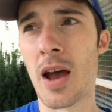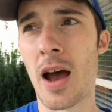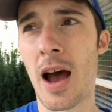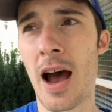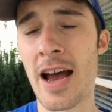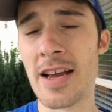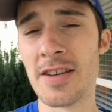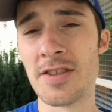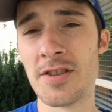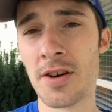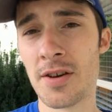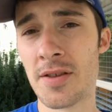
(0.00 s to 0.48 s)

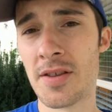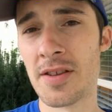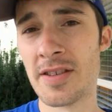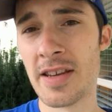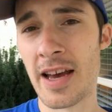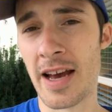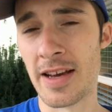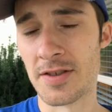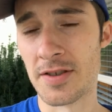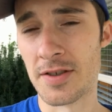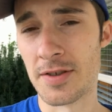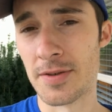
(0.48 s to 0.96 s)
I took the
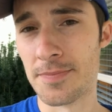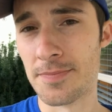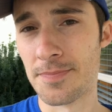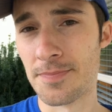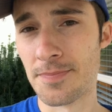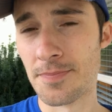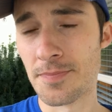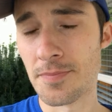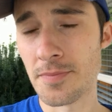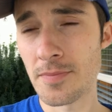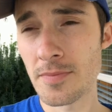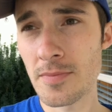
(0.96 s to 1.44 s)
test.
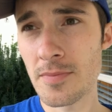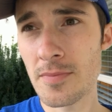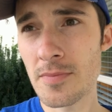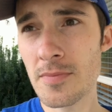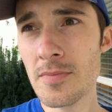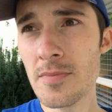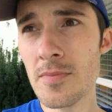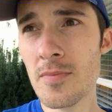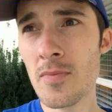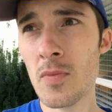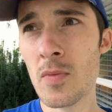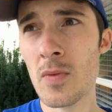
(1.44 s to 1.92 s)

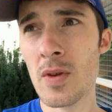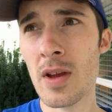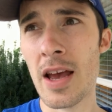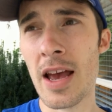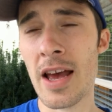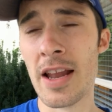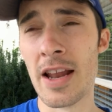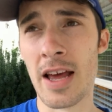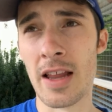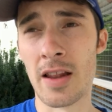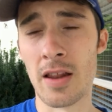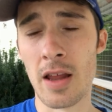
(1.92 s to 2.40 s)

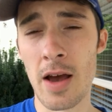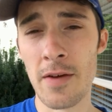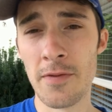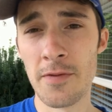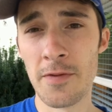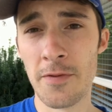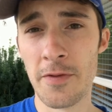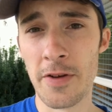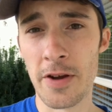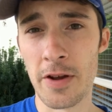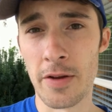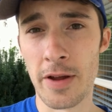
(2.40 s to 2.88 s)
And I left
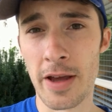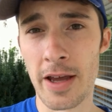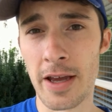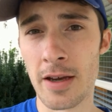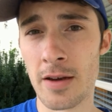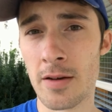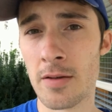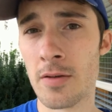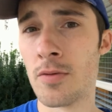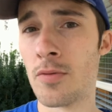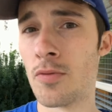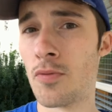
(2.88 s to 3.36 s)

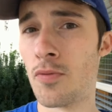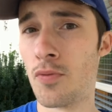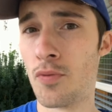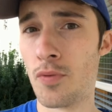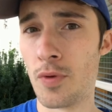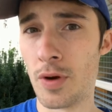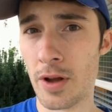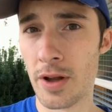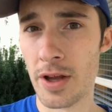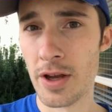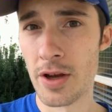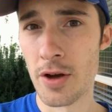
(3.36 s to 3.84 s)
feeling
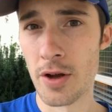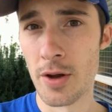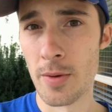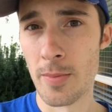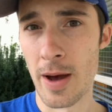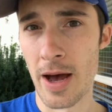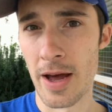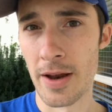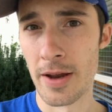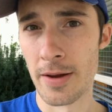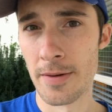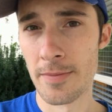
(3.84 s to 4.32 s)
really good
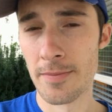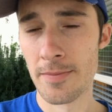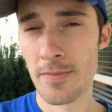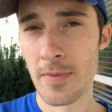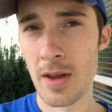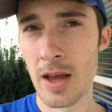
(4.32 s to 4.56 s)
about it.